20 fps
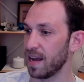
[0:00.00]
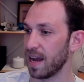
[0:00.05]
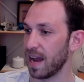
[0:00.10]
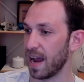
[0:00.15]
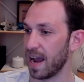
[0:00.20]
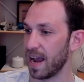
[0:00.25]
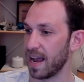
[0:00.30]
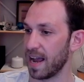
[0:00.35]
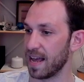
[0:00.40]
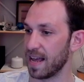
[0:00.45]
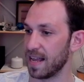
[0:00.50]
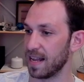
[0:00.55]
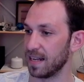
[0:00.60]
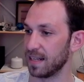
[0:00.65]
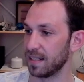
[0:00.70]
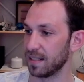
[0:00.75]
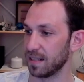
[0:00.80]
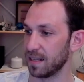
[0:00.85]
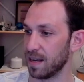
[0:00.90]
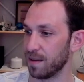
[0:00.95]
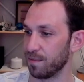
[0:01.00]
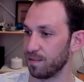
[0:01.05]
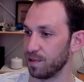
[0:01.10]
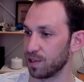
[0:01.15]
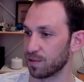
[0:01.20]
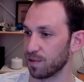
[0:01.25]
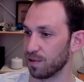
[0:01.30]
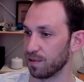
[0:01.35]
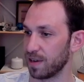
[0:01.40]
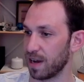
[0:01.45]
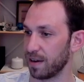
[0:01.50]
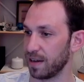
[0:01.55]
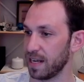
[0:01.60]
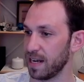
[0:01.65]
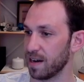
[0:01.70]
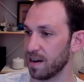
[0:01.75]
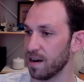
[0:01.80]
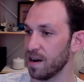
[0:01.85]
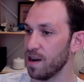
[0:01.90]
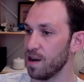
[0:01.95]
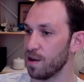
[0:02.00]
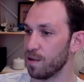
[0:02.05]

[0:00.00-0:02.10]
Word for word: And if we scroll down here,